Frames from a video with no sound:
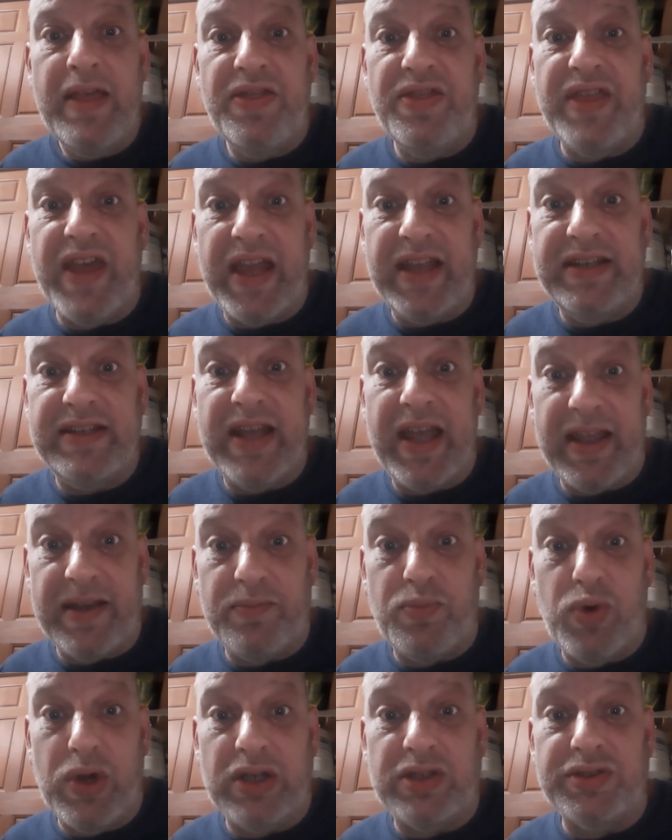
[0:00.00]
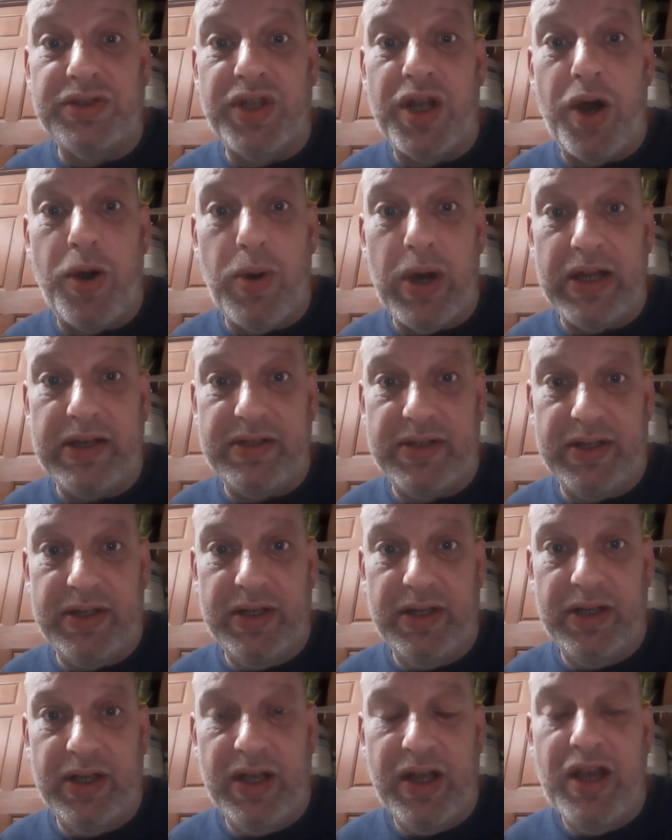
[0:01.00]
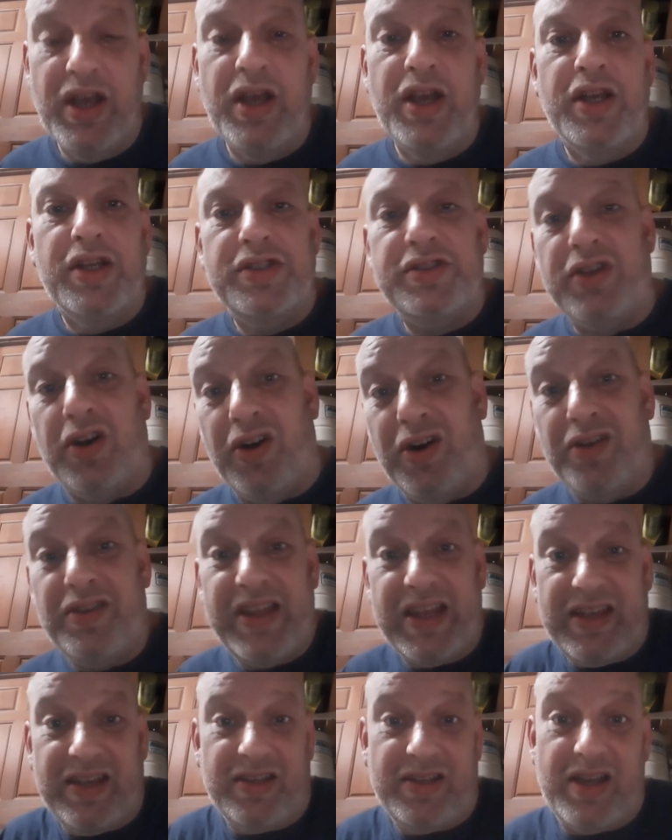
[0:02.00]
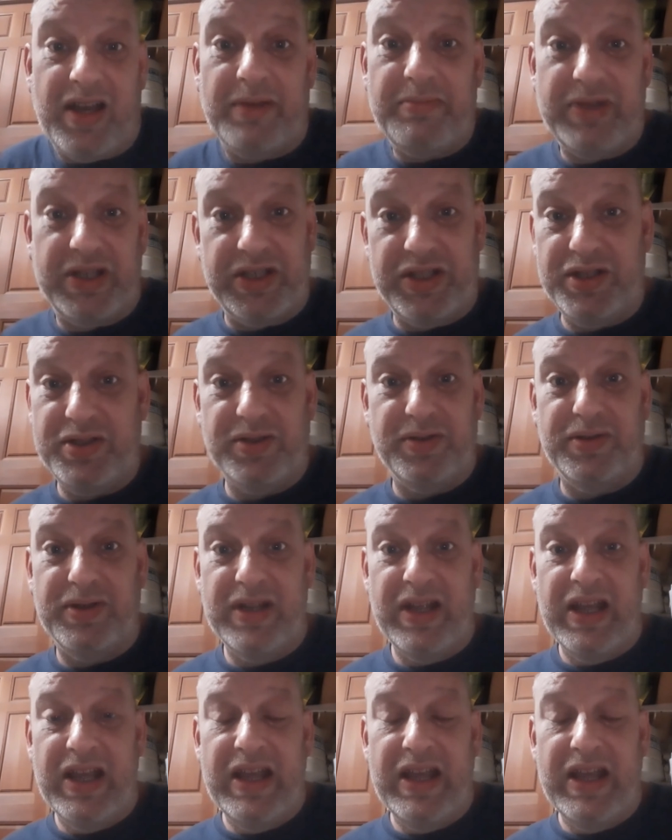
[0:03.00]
They damn well know it. So all they can come and do